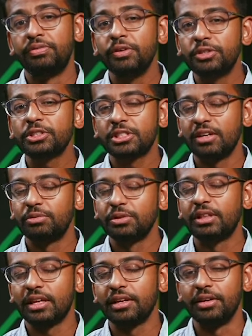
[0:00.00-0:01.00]
future self will
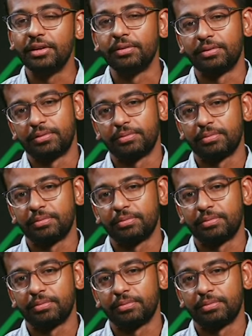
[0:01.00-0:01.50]
thank you.